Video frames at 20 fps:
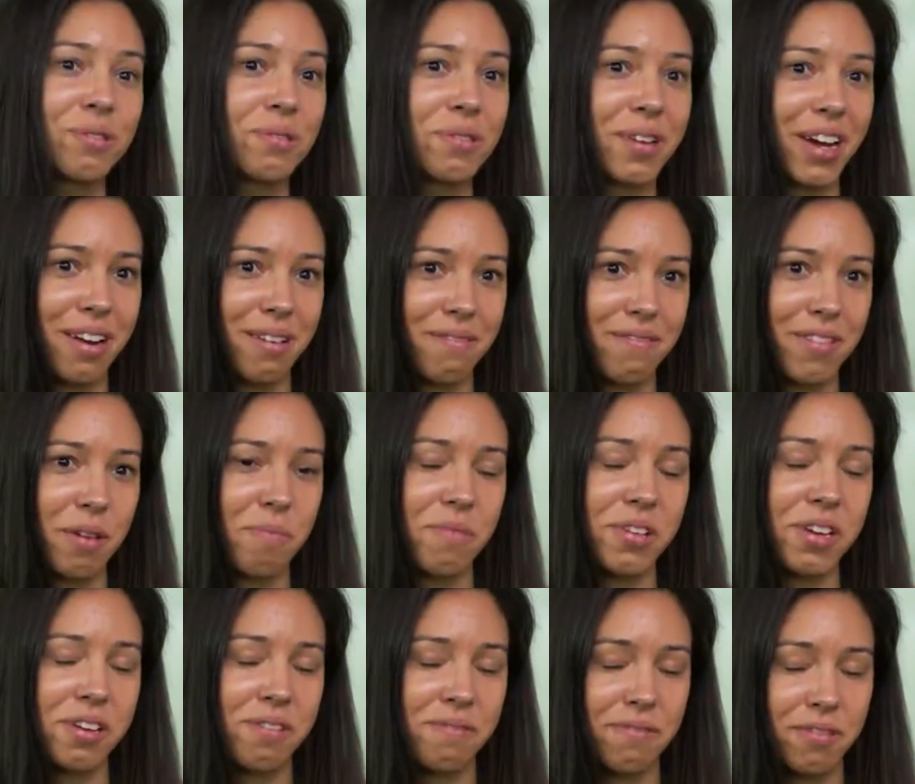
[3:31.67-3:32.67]
a new kind of
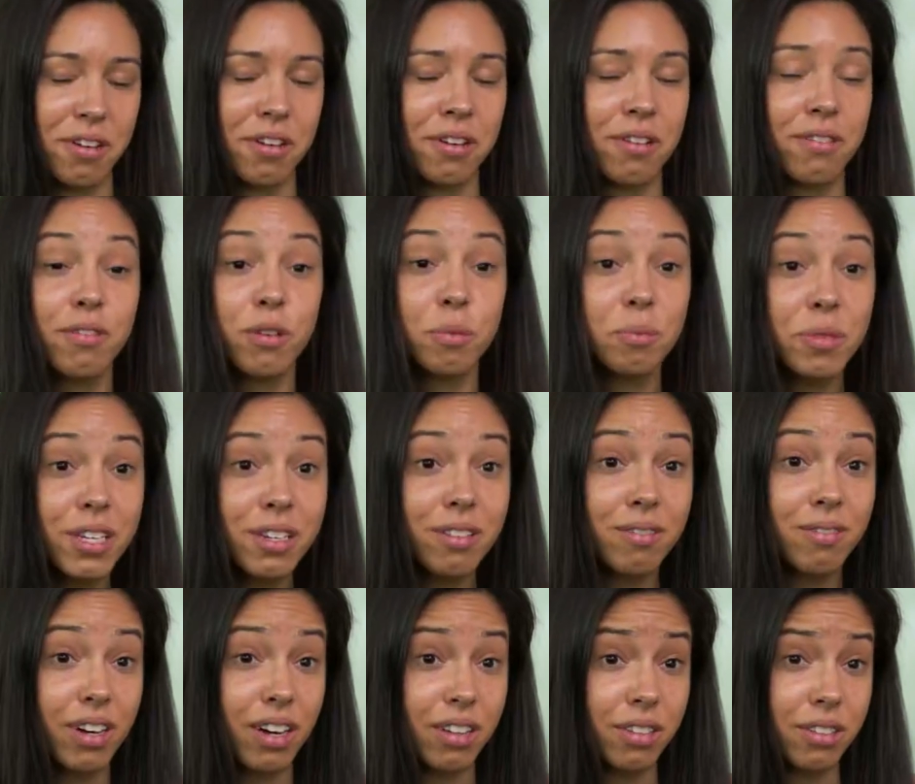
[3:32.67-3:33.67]
family for me
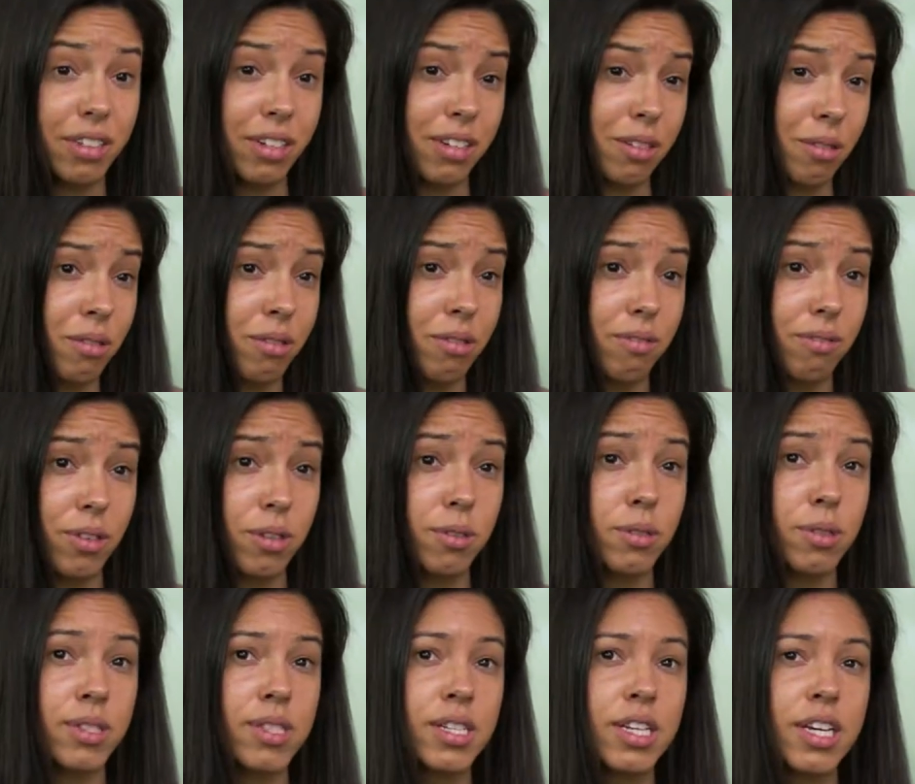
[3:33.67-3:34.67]
and for other young
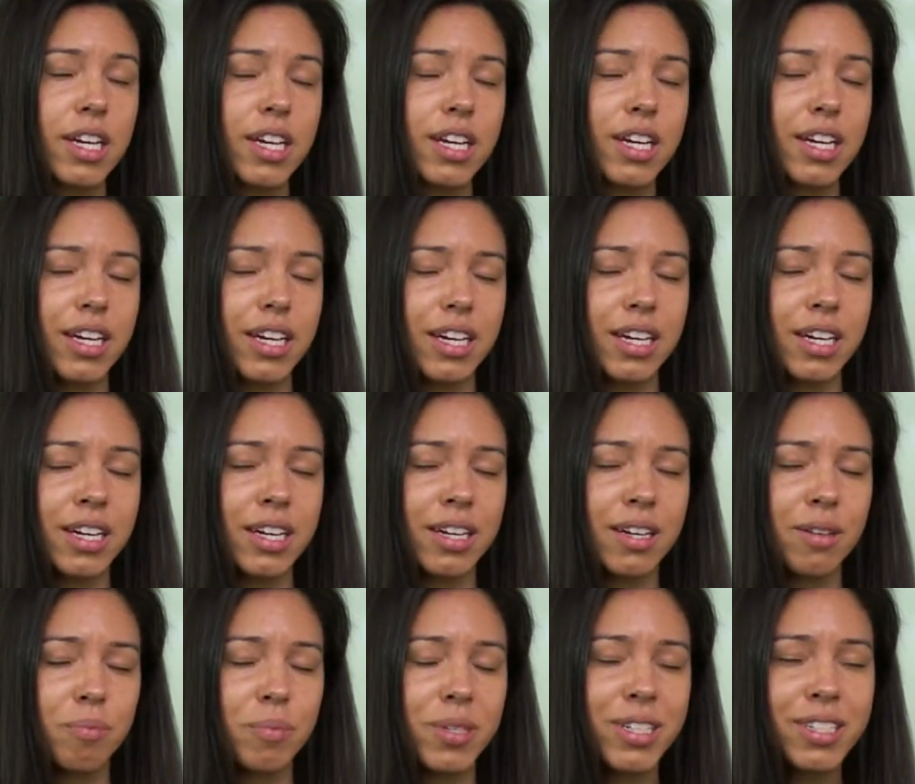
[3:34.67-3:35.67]
folks
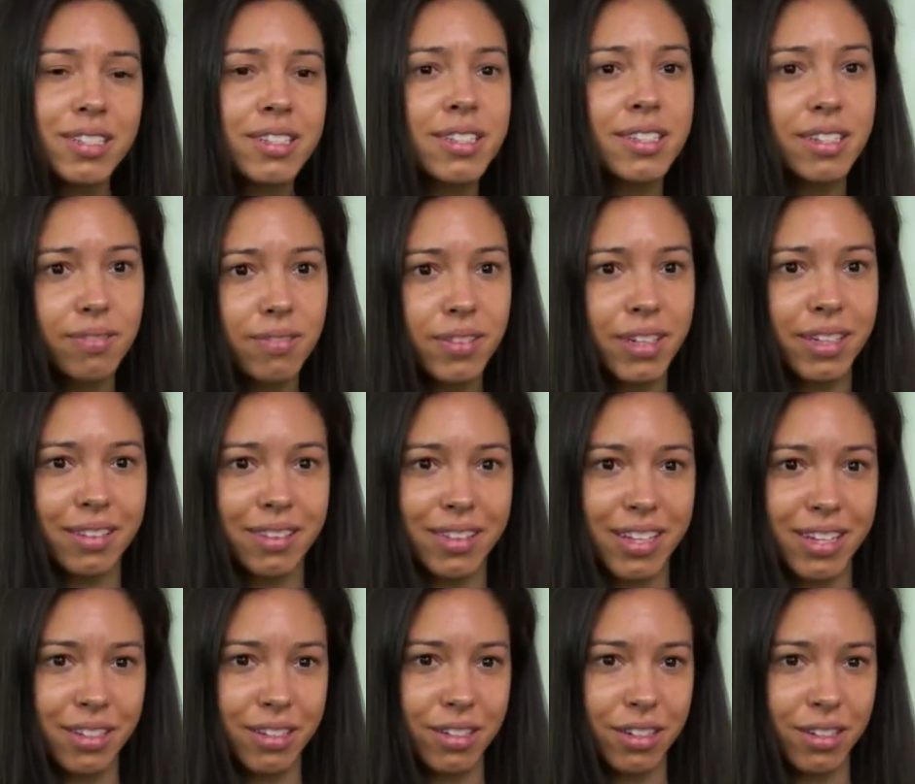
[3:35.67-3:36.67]
because it's different
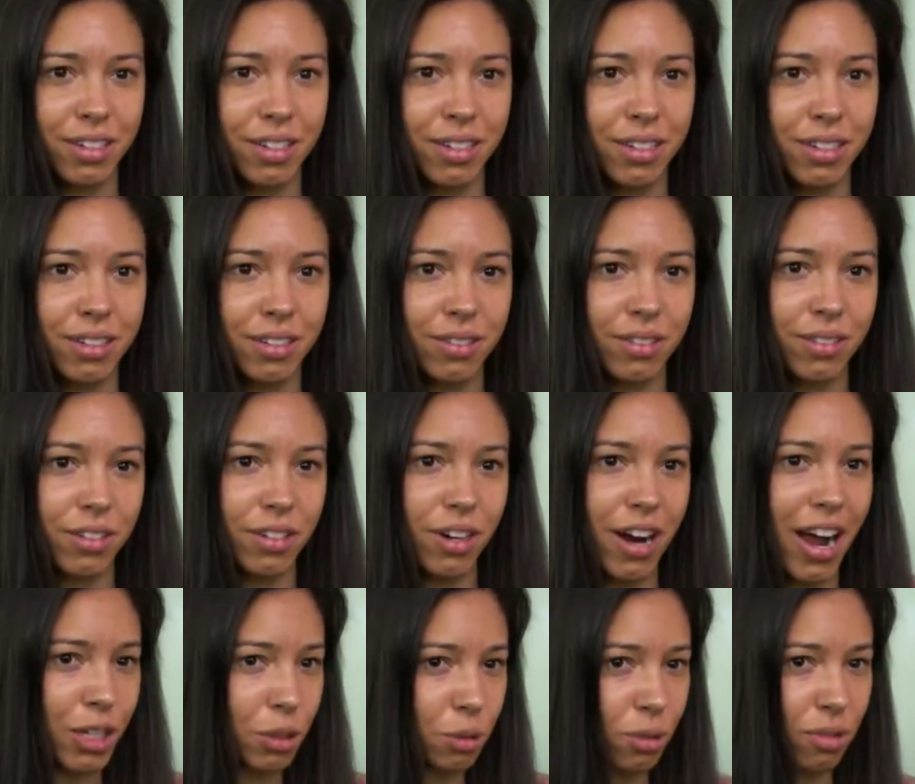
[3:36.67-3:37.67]
than your
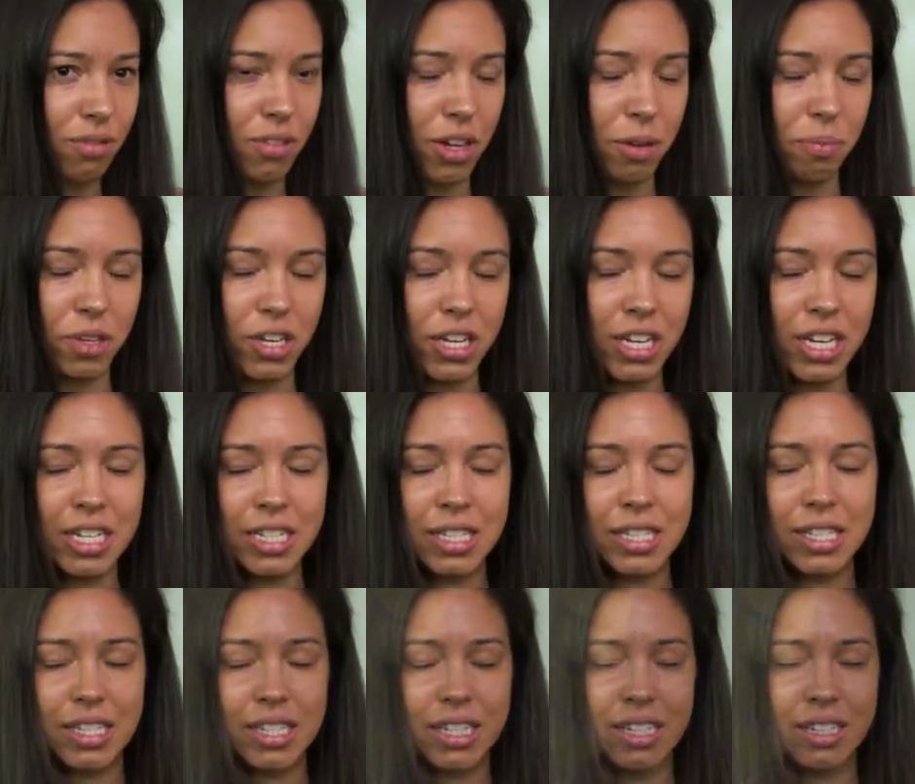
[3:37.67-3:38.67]
actual family. It's